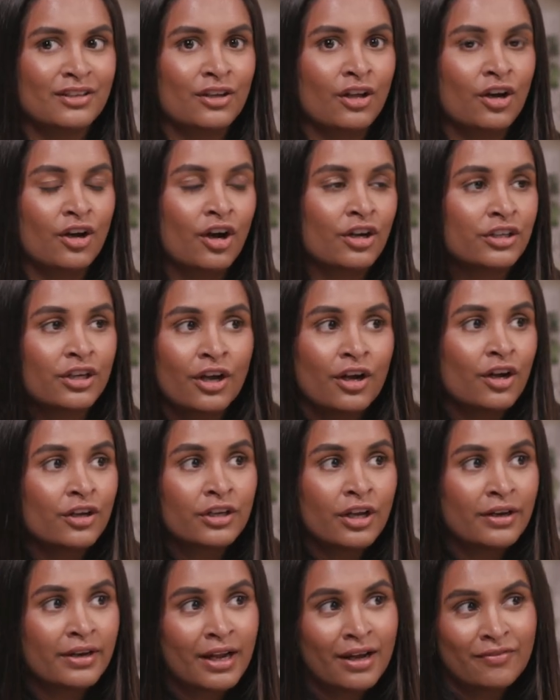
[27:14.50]
like I
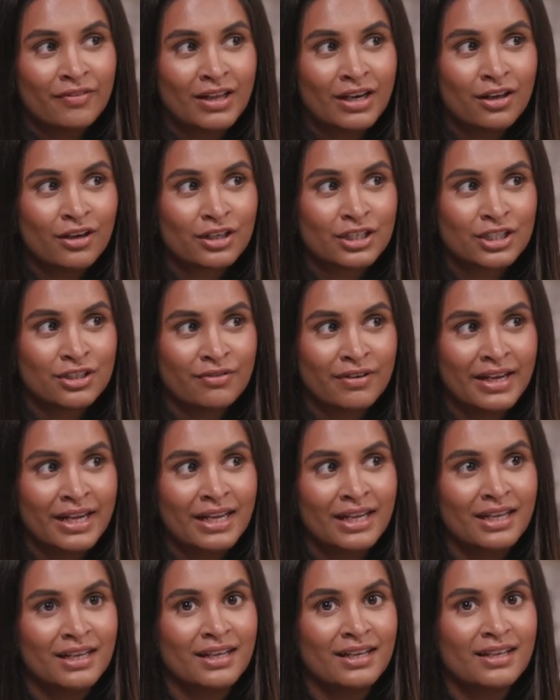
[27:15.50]
don't have that
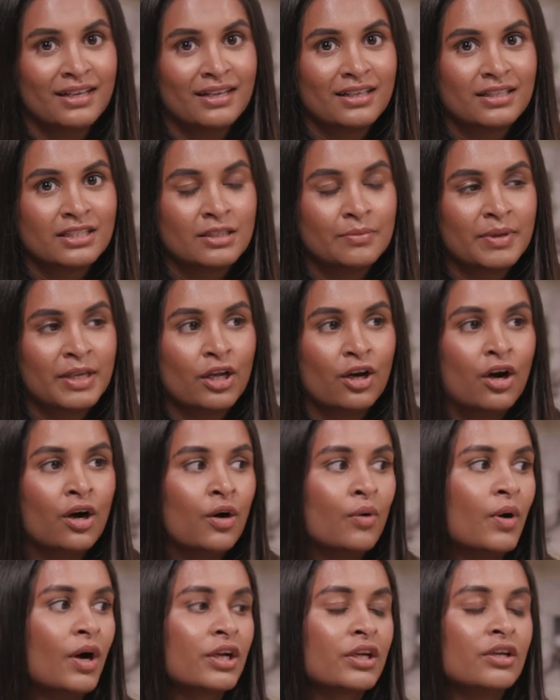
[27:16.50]
luxury to be like,
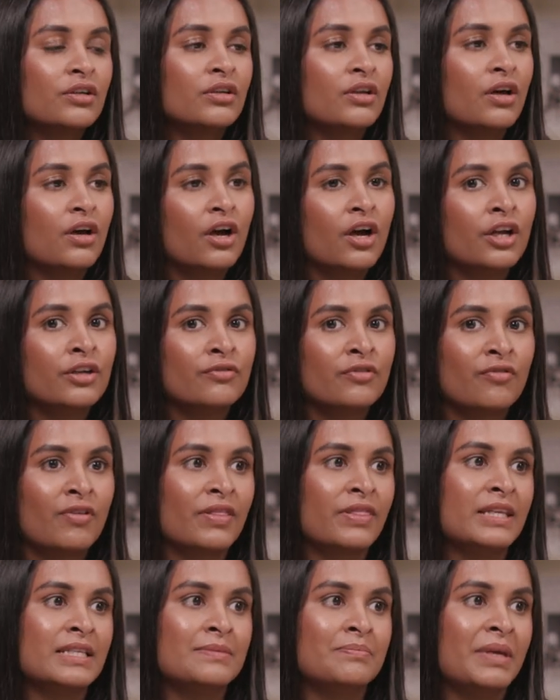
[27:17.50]
oh, I can
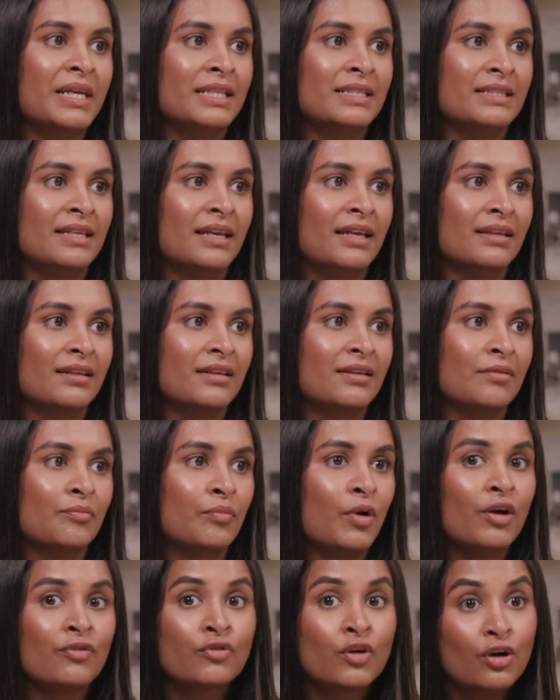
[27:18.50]
overrun this meeting,
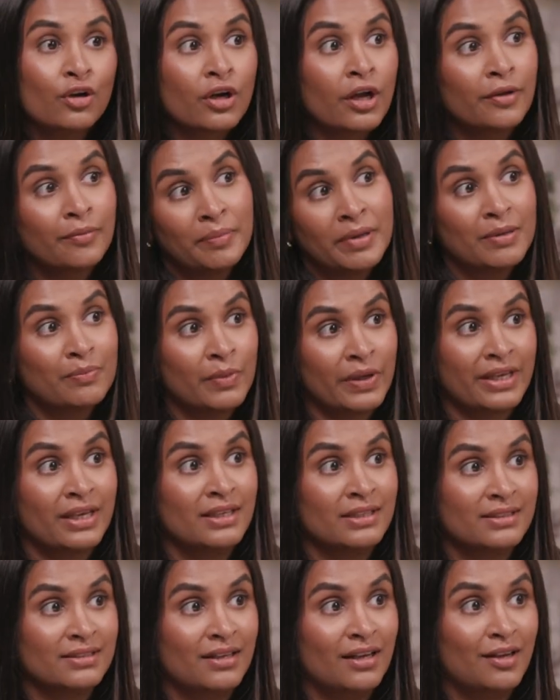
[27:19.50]
but I've got to go and pick my
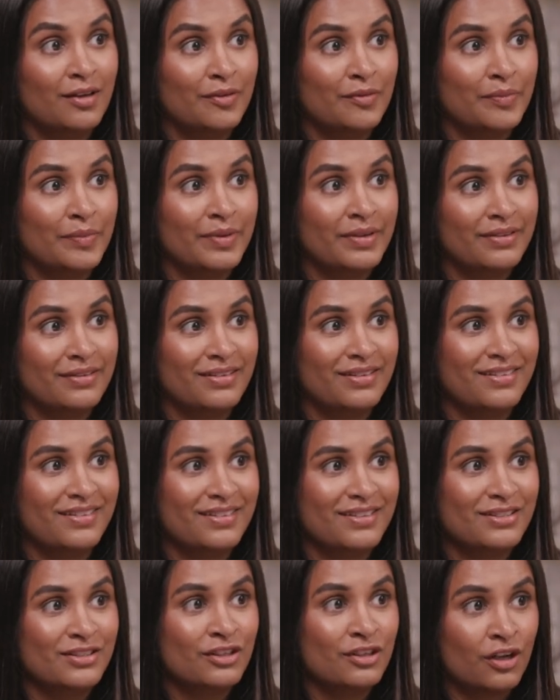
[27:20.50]
kids up.
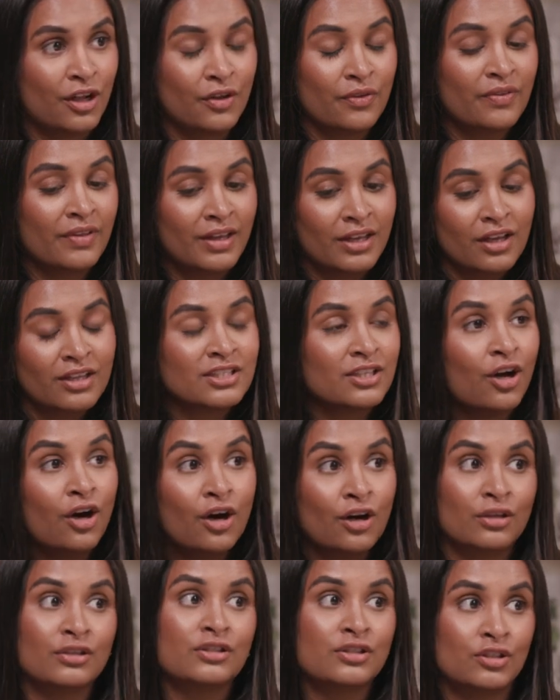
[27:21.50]
So, you know, it's a
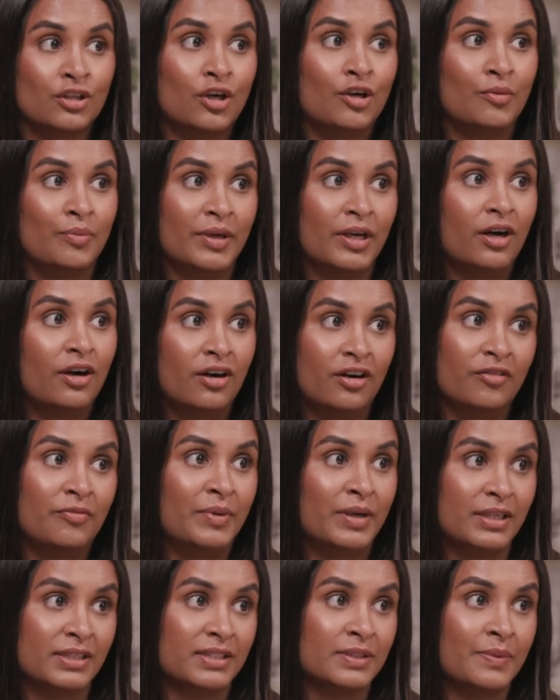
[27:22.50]
hard stop at
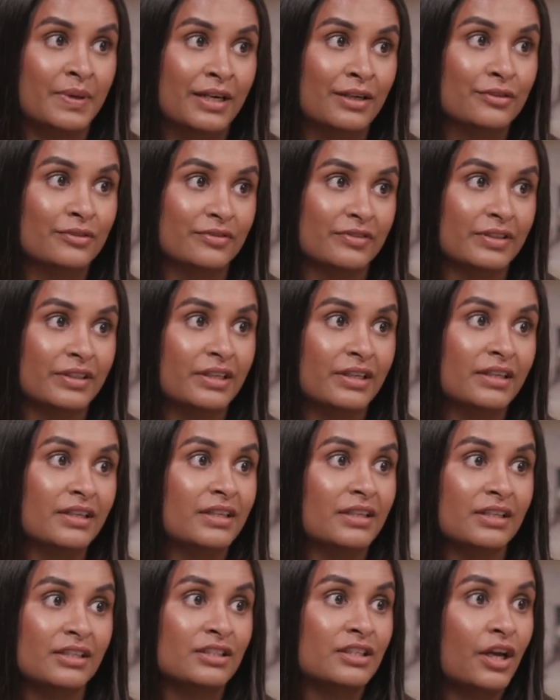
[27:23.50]
12:30.
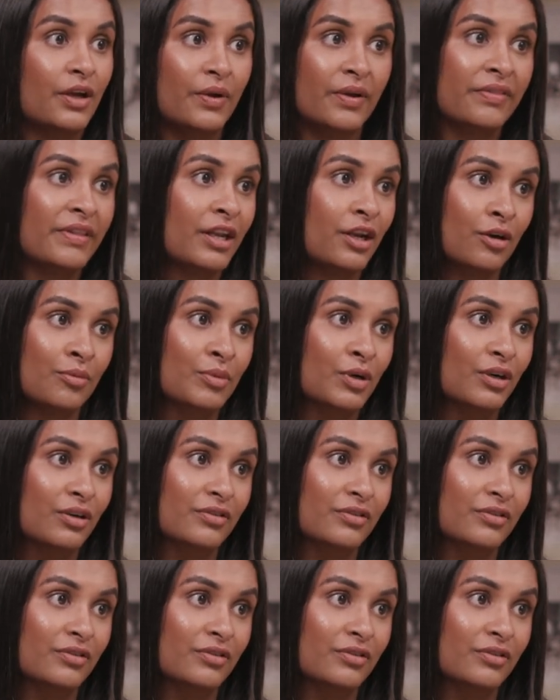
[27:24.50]
So, and then I'm